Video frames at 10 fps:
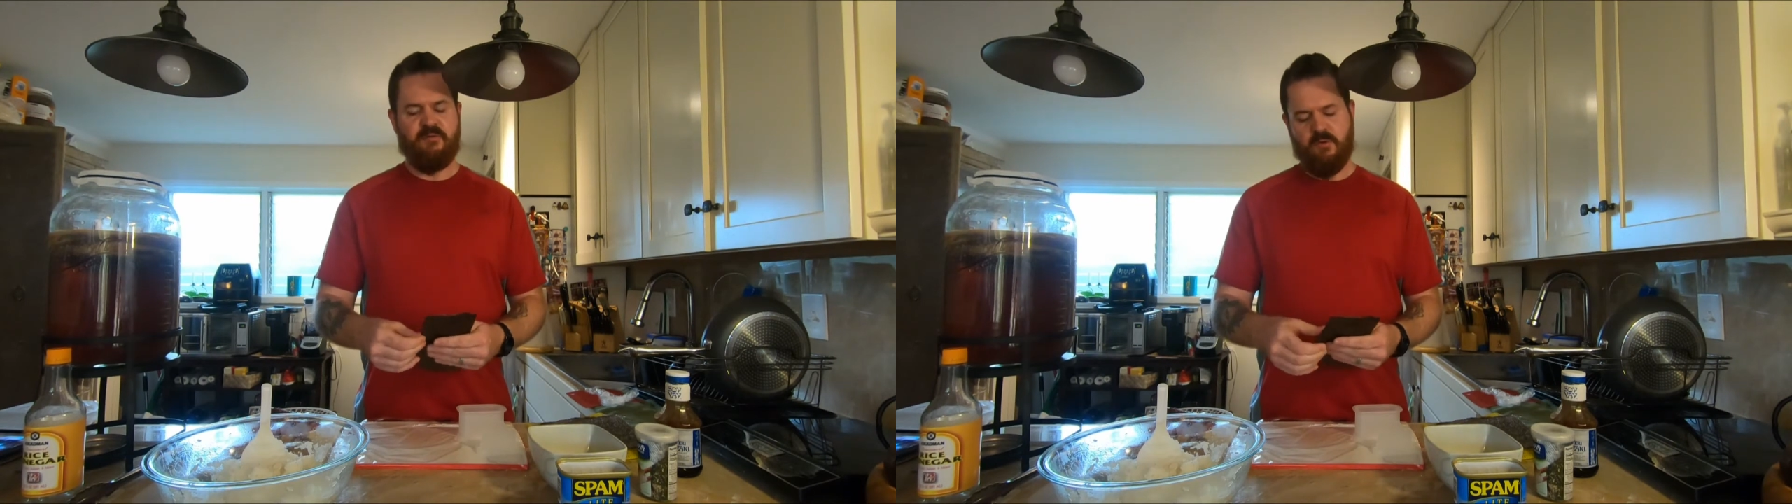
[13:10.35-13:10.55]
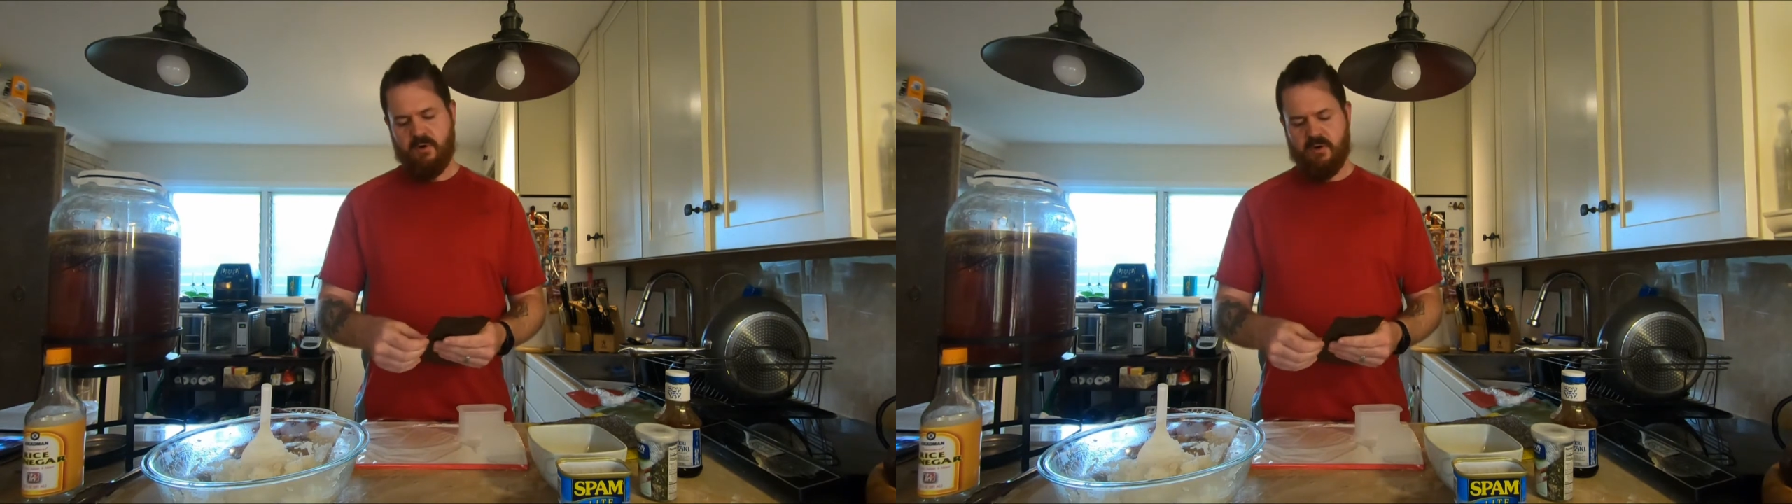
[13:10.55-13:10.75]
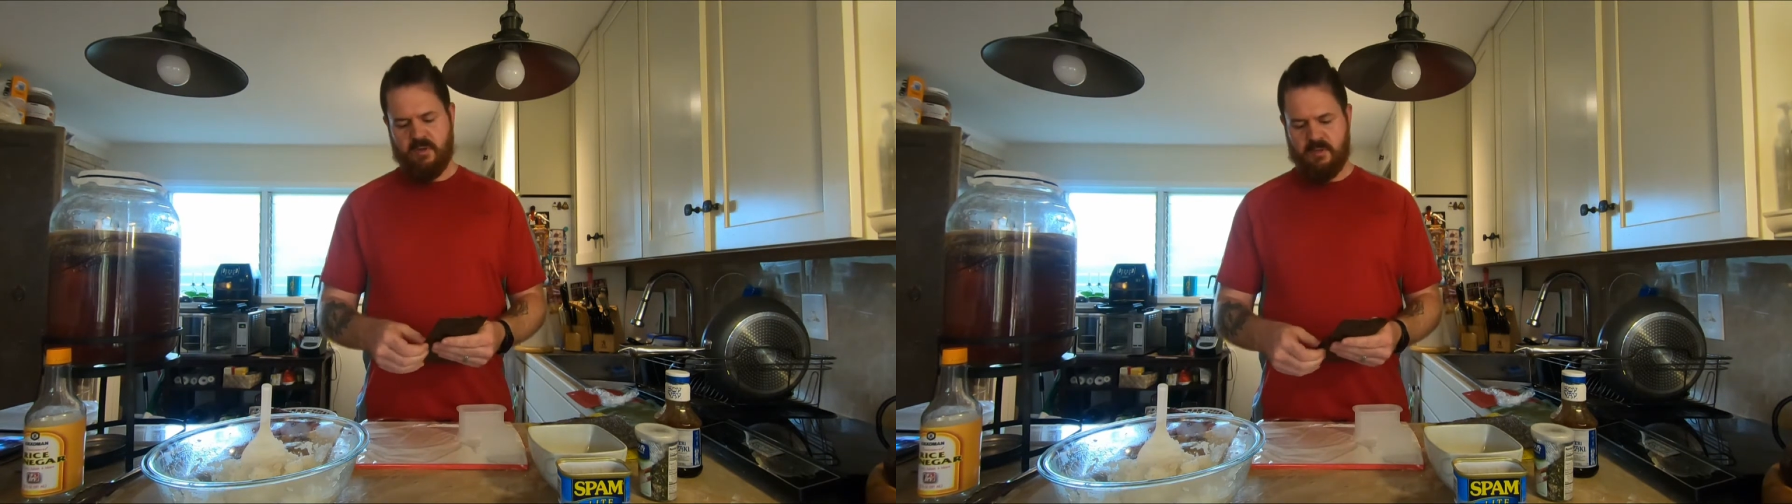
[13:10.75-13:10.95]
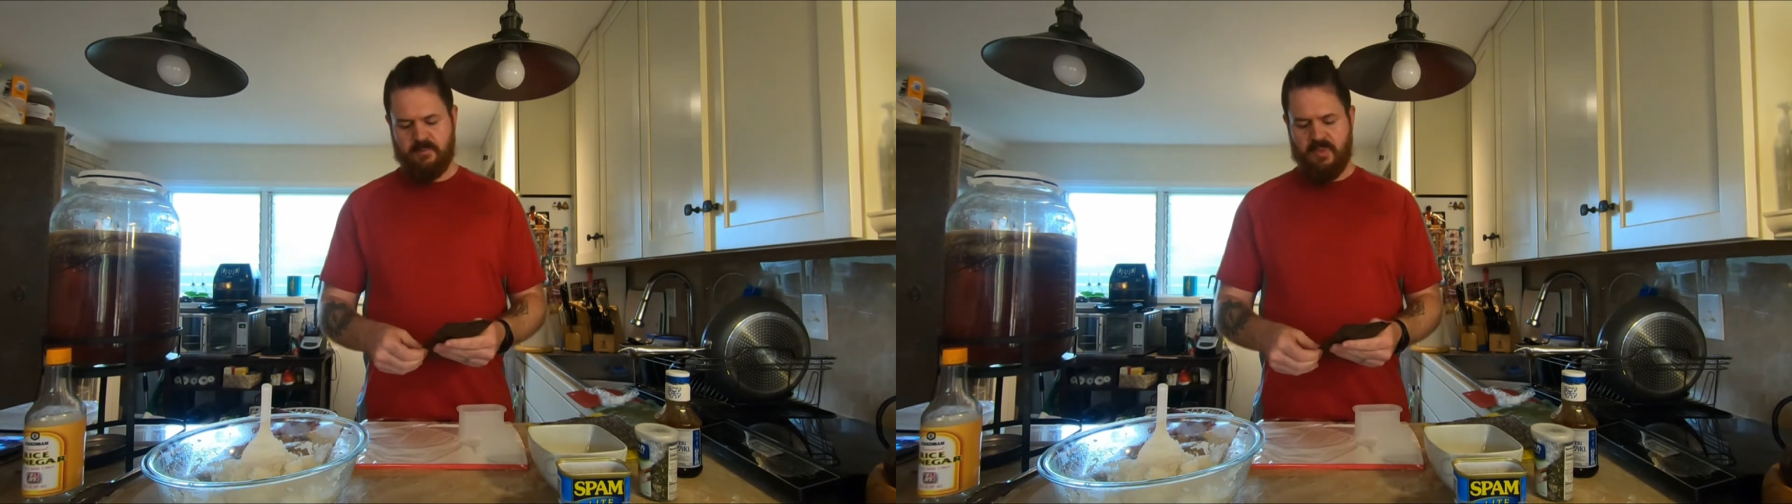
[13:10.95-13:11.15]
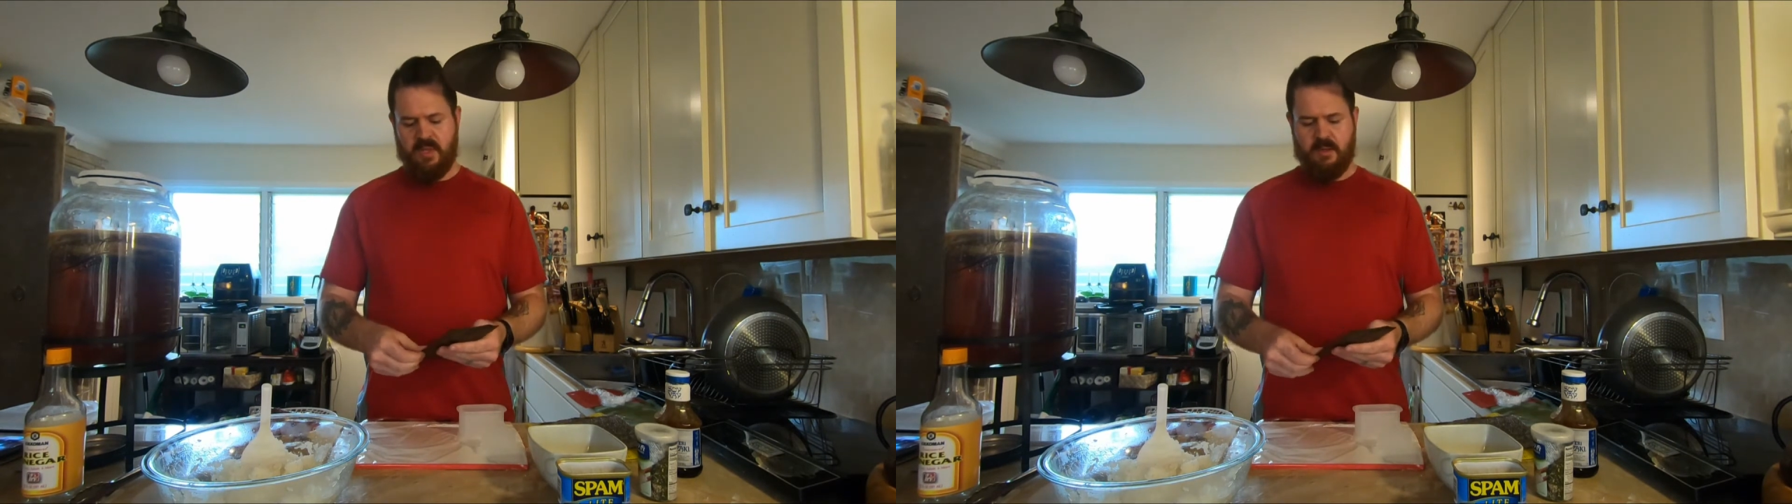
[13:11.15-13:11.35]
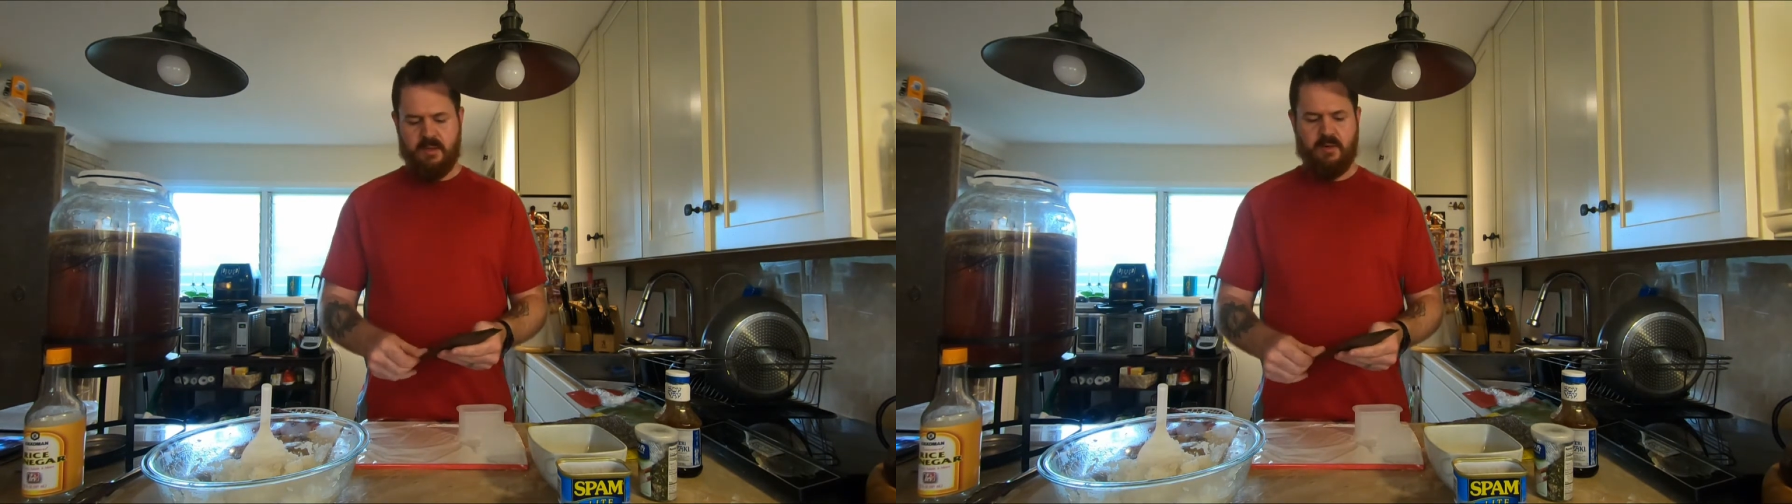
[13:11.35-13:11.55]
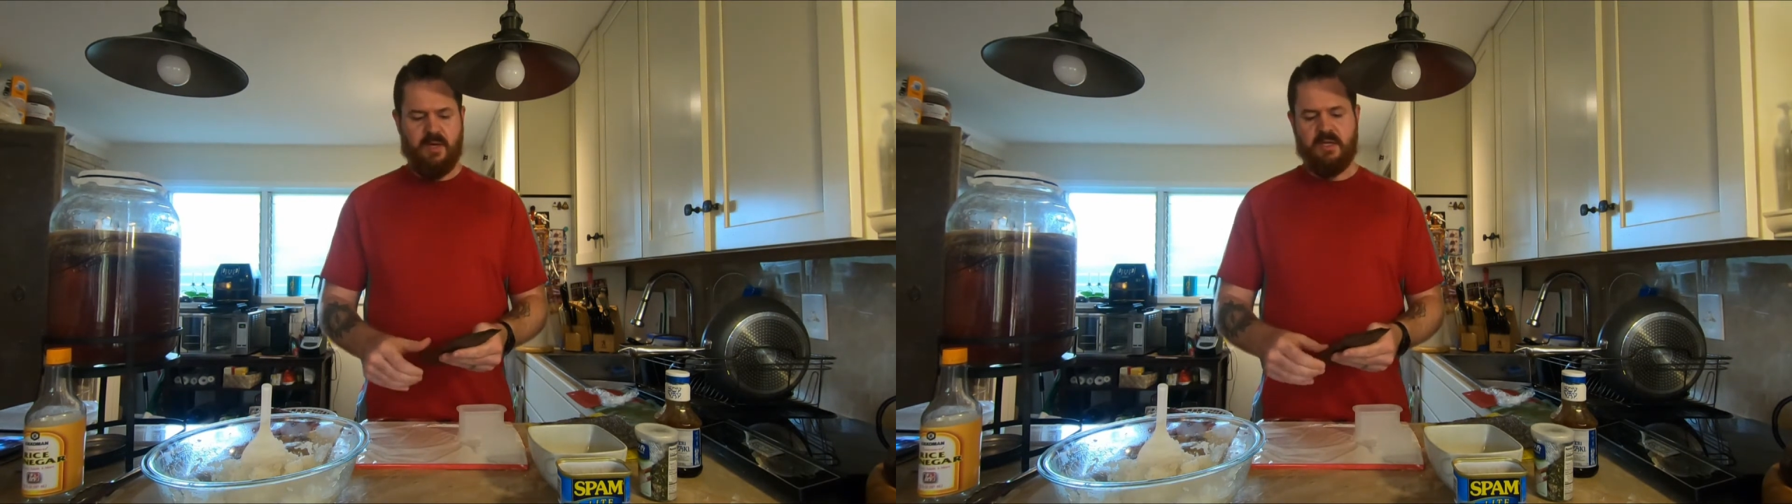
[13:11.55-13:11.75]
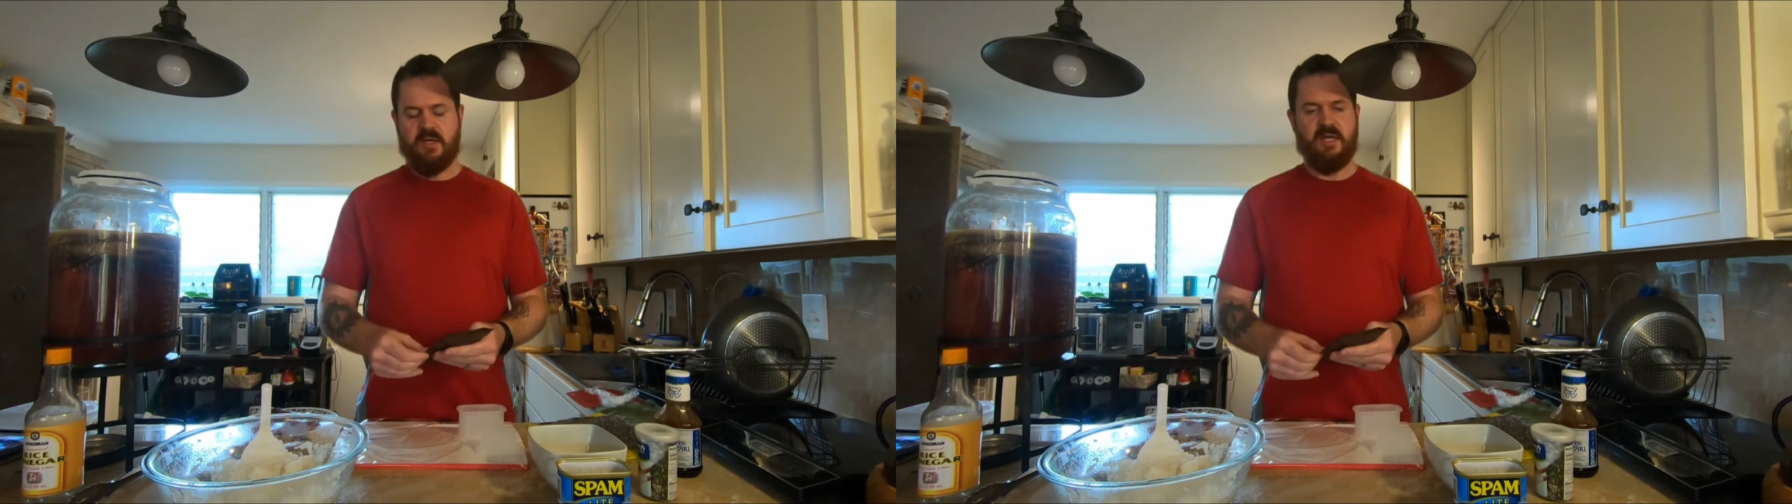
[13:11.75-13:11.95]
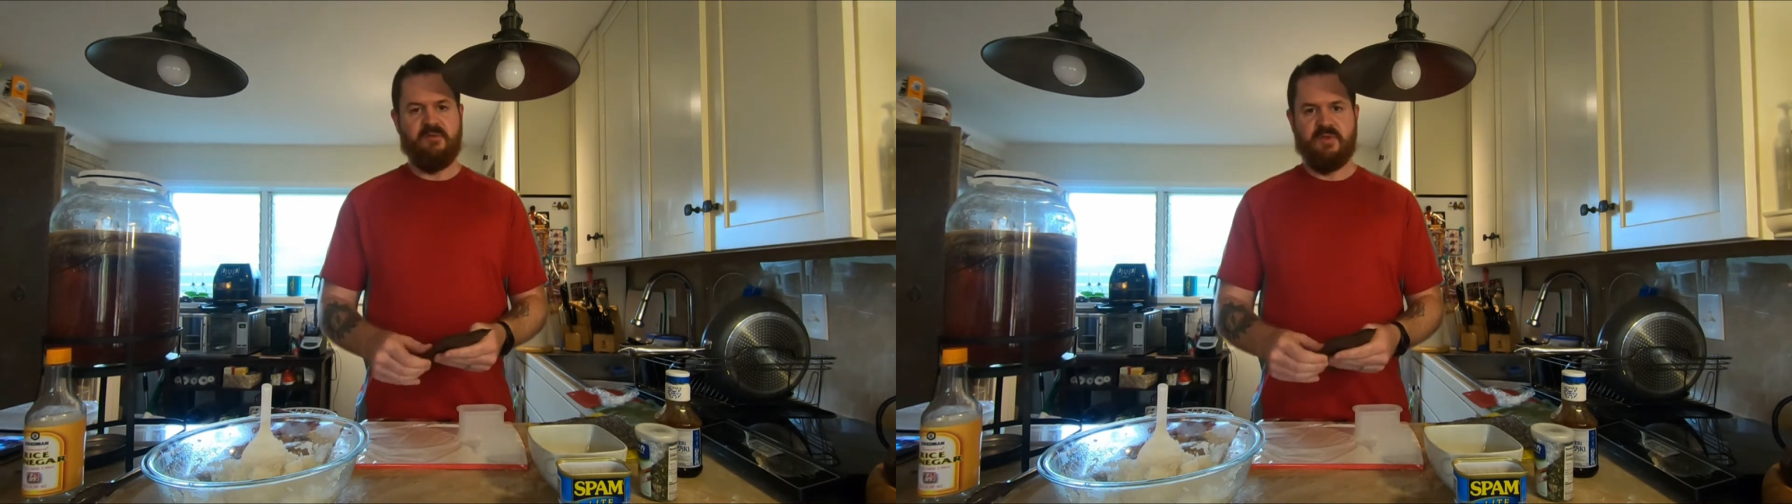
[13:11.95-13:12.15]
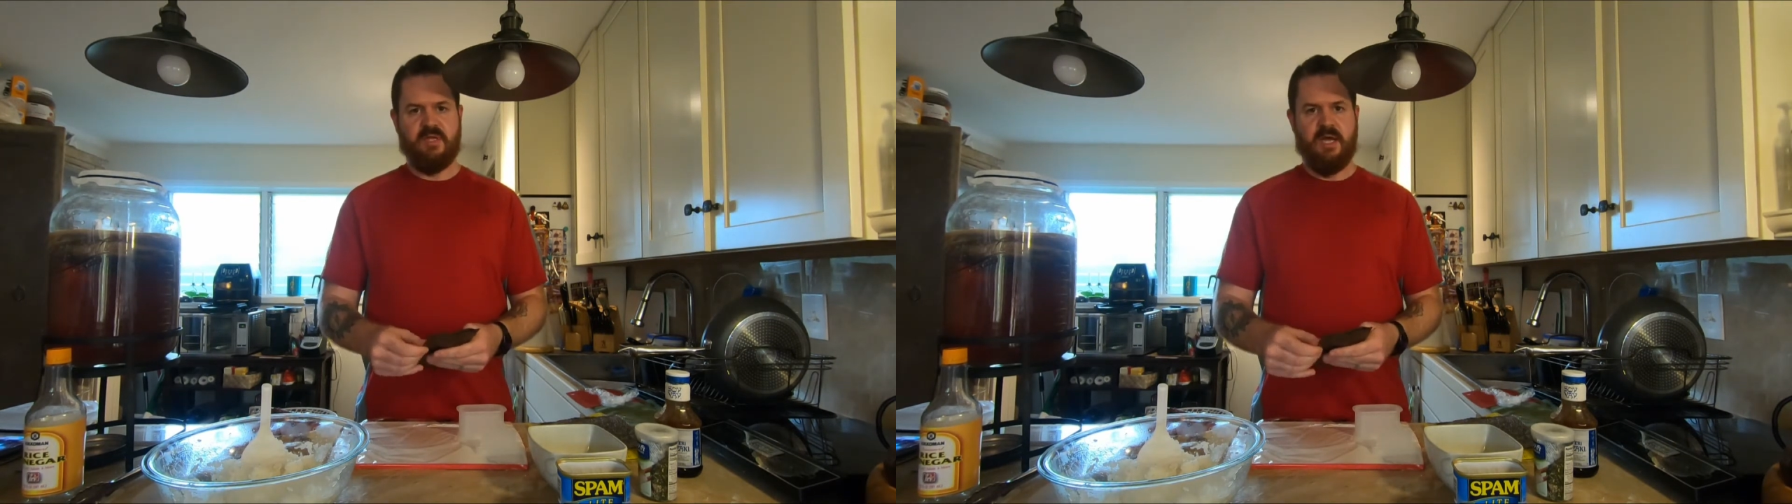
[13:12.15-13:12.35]
or you know what, you can
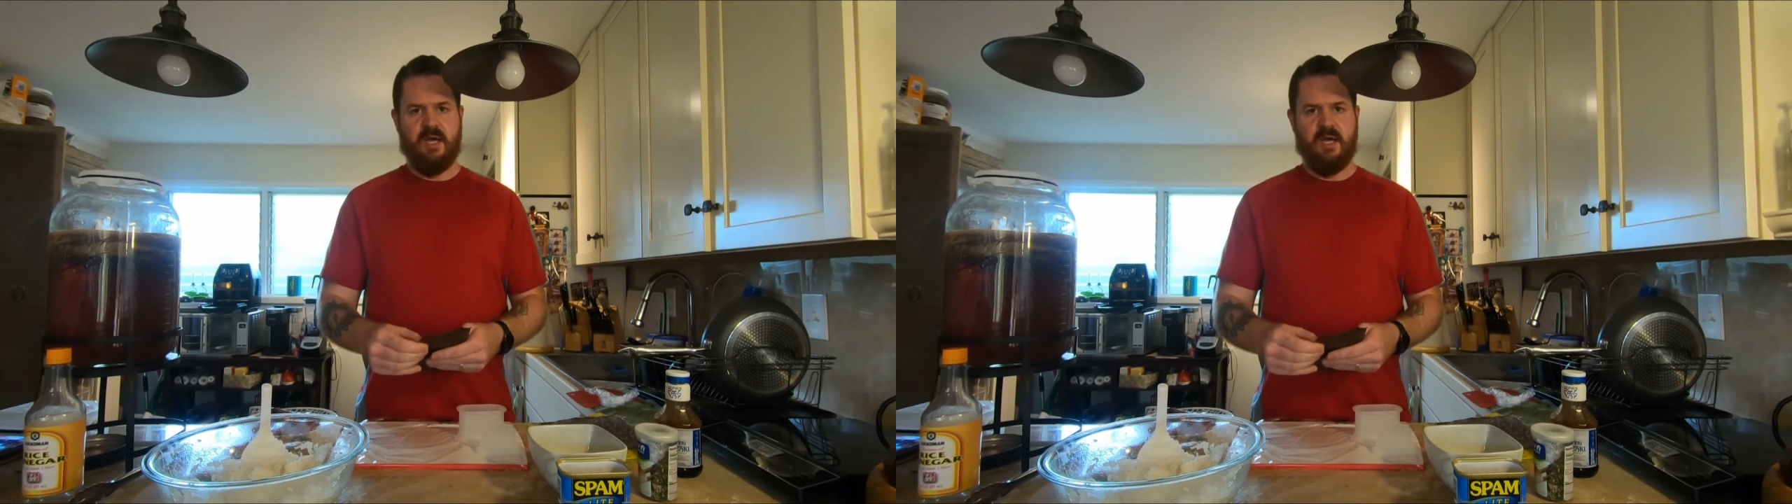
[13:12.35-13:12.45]
even